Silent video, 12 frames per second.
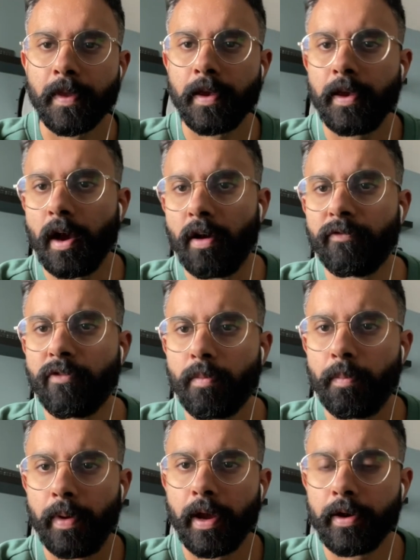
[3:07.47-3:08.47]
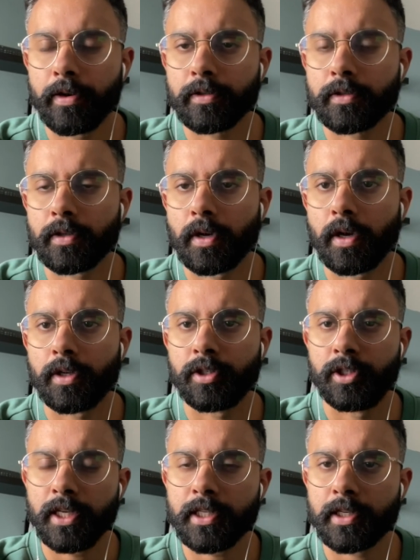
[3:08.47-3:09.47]
Yeah, for beginners,
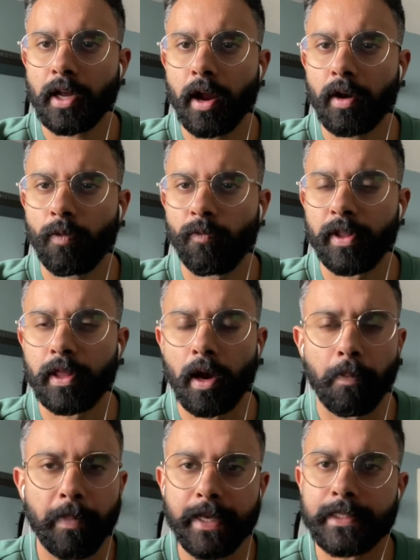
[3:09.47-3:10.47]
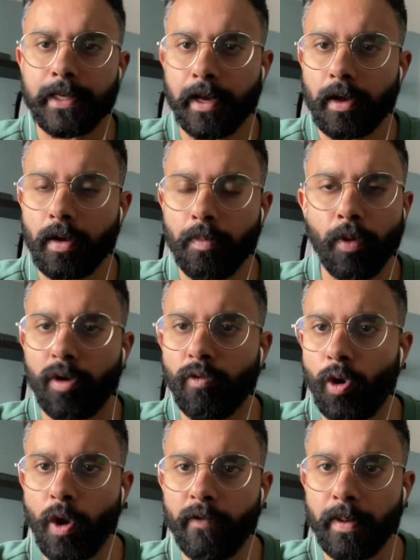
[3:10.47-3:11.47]
just start with a basic
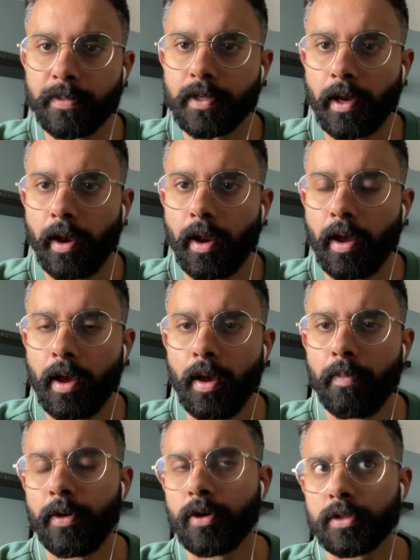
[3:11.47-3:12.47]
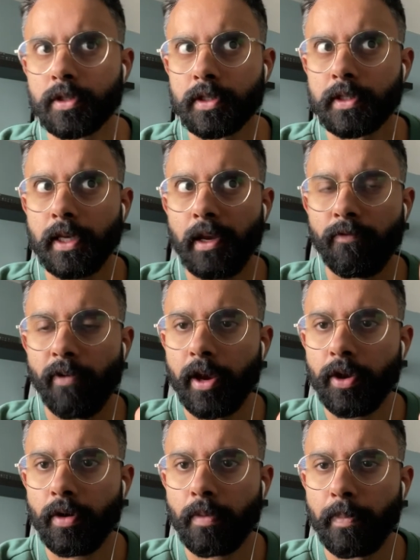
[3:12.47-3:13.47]
portfolio website. Because see,
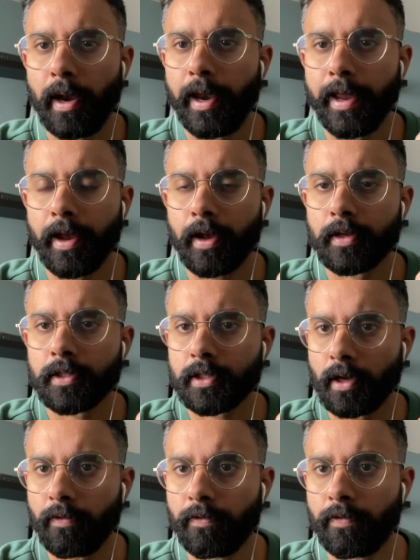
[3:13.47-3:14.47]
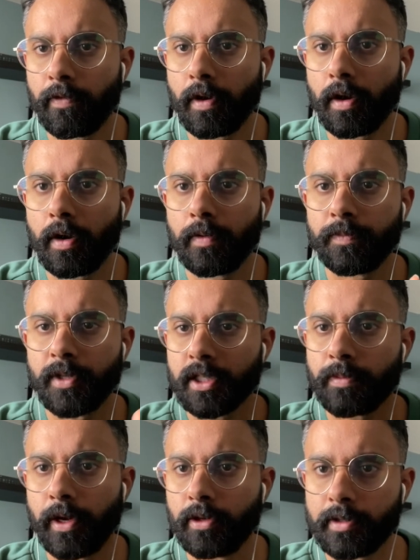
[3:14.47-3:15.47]
when you're building stuff just
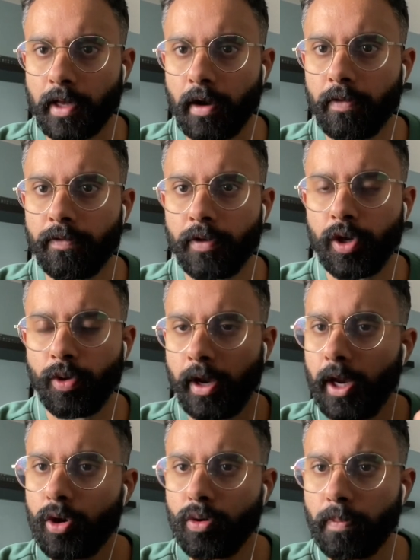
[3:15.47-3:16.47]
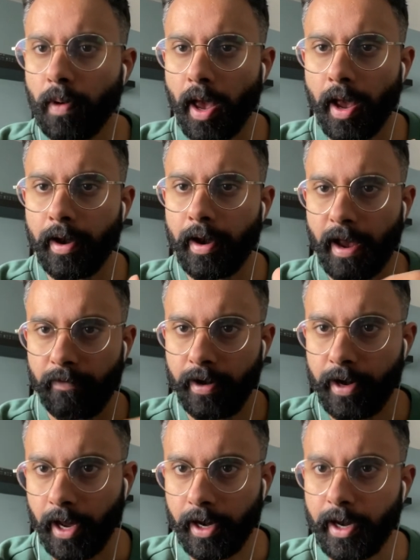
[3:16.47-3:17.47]
by yourself, you need to plan every
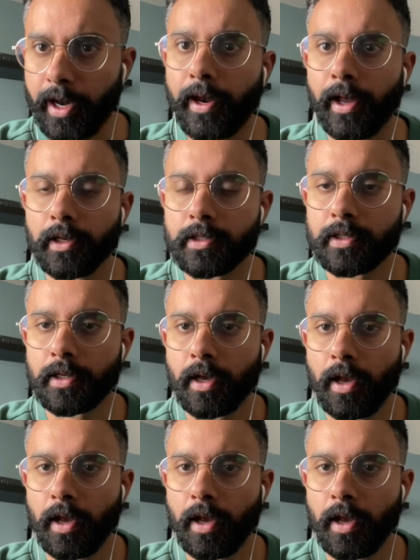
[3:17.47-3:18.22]
tiny details.